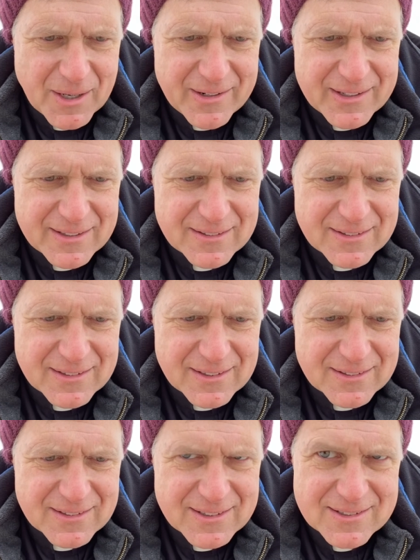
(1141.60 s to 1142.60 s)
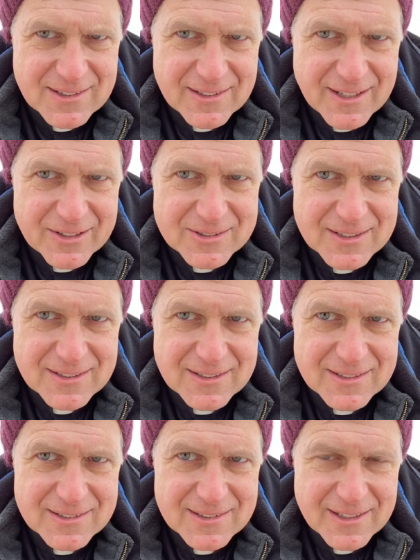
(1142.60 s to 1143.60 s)
it in his letter to
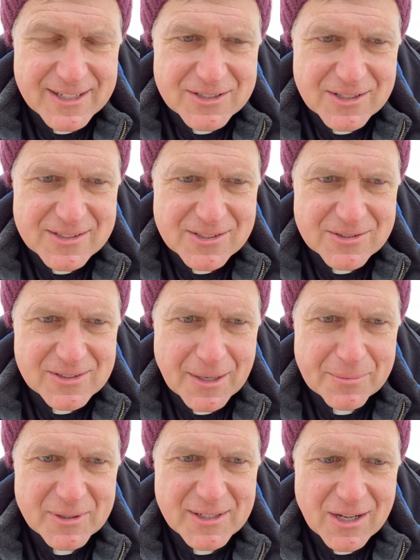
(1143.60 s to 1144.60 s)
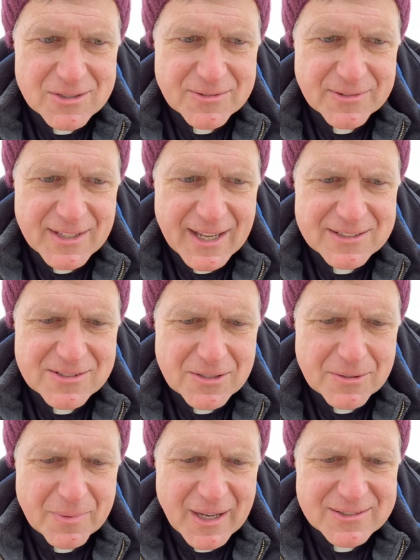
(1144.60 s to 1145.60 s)
the Galatians. There's a couple accounts of it in the Acts of
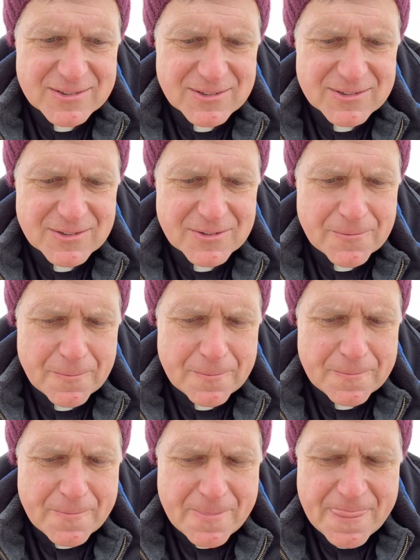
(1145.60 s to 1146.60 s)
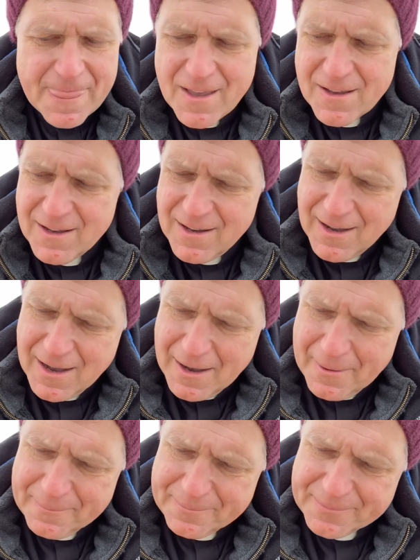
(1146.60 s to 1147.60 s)
the Apostles.
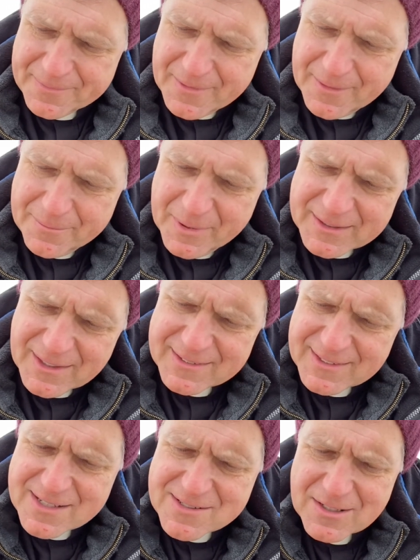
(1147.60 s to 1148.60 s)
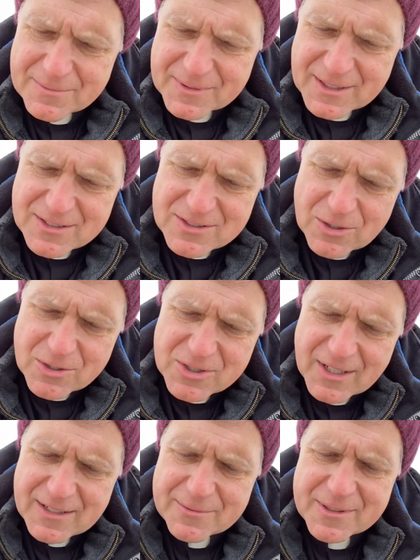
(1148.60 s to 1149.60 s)
But it tends to get
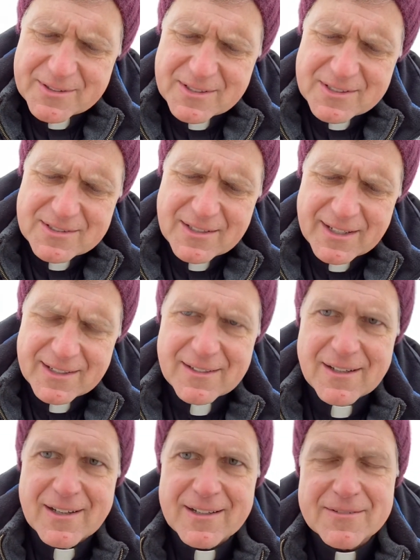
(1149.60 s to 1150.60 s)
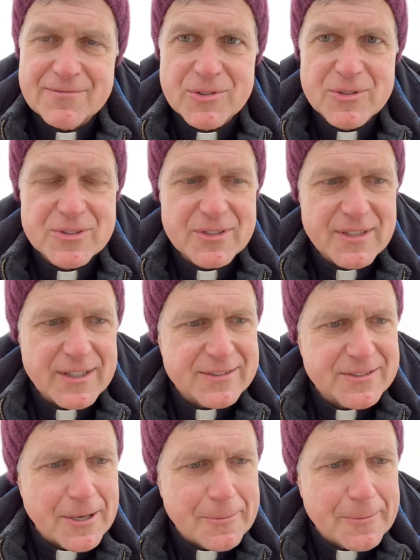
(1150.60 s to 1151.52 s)
associated with this, like, conversion as